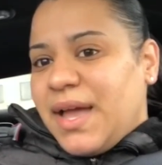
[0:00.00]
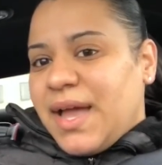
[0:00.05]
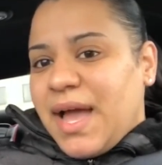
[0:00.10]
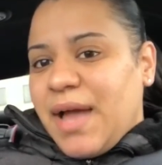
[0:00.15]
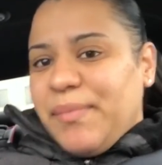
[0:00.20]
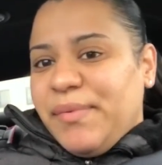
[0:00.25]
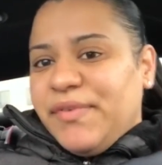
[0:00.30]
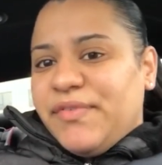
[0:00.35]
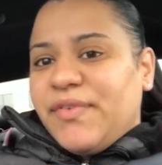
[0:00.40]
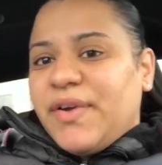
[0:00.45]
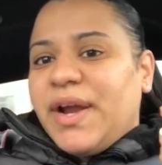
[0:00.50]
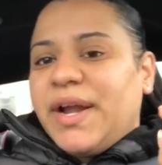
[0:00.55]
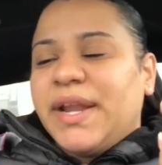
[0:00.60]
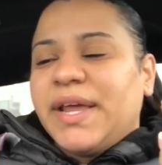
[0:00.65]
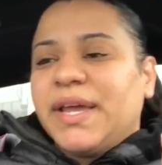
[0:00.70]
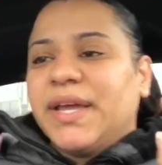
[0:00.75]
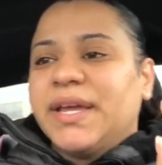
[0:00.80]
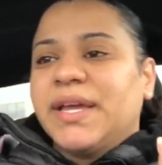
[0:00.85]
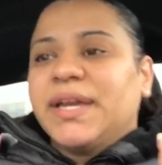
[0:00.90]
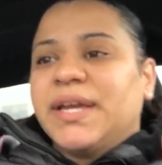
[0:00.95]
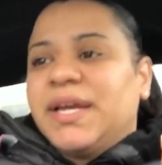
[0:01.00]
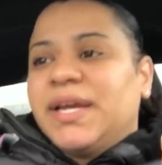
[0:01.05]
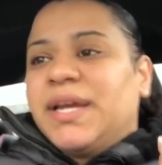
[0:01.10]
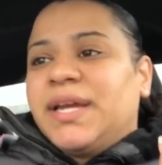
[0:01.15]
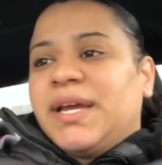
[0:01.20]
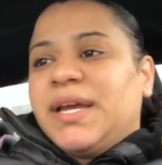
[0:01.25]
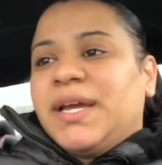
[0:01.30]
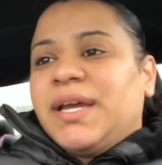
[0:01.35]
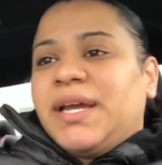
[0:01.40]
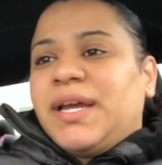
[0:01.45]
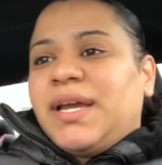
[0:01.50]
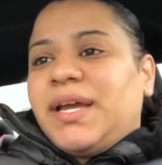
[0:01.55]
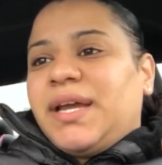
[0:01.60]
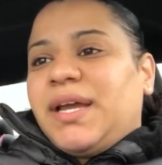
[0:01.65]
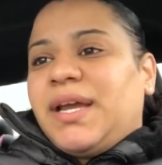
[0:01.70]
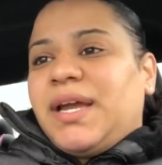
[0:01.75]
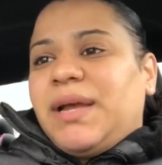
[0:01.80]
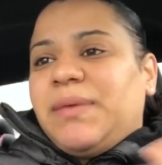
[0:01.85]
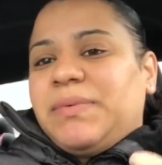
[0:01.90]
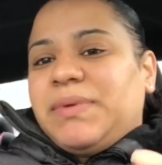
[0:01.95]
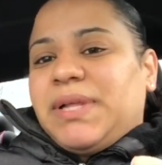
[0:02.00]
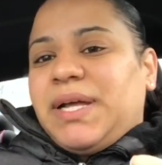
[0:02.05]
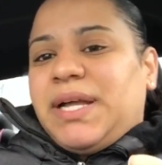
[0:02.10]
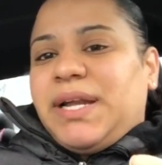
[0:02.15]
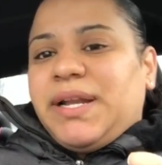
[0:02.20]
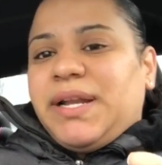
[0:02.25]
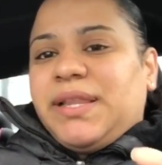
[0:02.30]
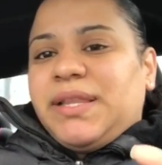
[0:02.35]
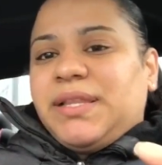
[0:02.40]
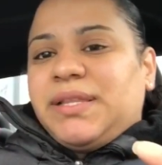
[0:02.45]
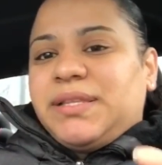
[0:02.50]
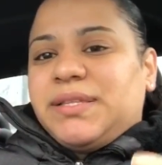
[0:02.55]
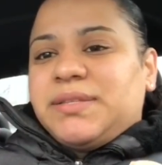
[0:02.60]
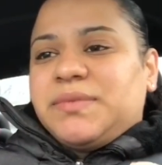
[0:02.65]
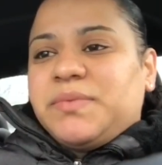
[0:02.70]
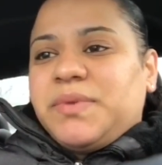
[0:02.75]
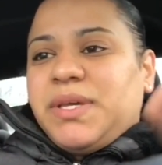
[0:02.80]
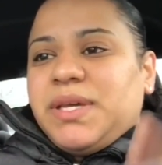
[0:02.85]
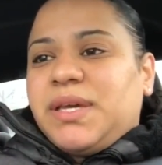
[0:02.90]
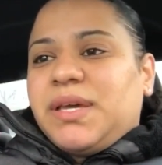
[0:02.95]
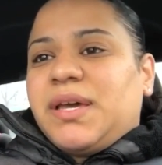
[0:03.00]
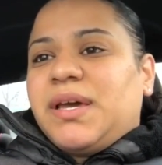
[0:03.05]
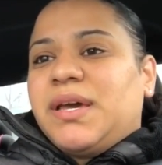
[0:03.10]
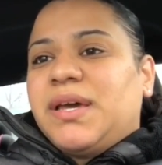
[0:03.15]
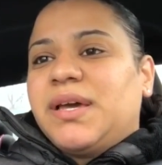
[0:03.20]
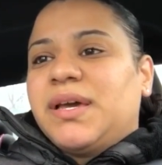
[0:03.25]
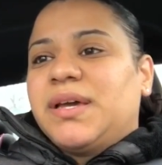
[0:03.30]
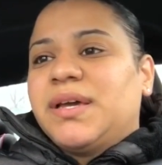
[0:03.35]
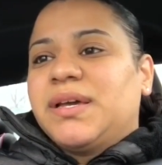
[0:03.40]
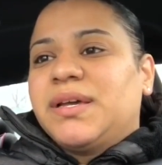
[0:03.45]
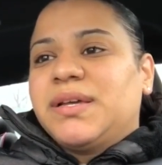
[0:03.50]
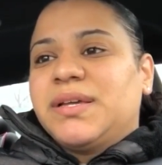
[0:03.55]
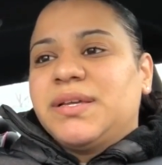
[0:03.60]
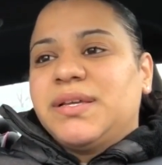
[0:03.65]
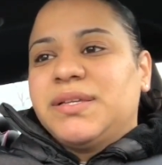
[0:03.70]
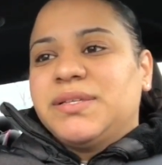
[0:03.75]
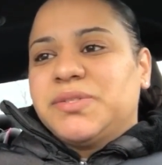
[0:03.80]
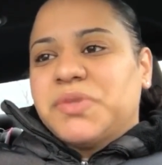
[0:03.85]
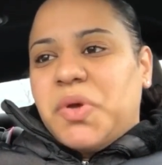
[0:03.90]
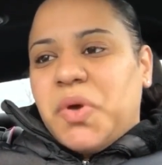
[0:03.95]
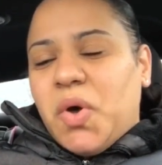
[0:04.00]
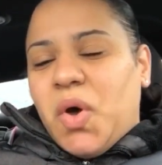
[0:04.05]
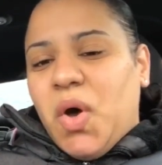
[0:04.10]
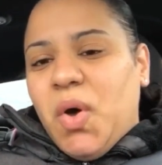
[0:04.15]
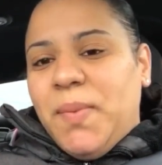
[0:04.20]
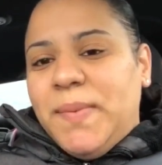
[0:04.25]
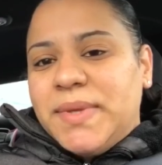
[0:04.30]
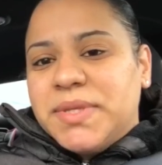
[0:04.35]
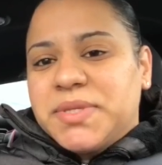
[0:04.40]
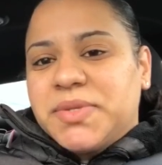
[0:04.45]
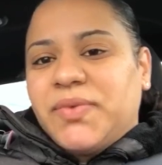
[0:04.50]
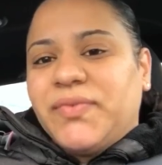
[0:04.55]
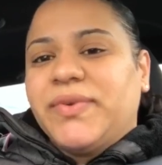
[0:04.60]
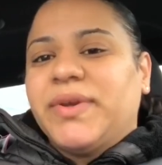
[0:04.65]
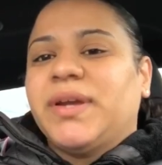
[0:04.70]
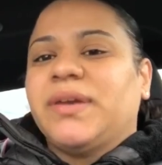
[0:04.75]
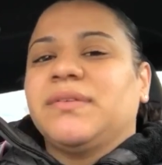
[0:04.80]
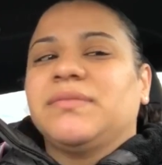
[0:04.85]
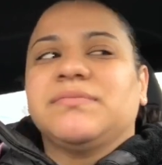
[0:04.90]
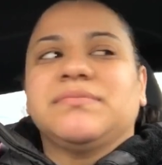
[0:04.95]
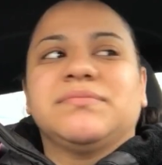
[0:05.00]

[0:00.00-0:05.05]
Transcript: happy friday I'm glad that this week almost over.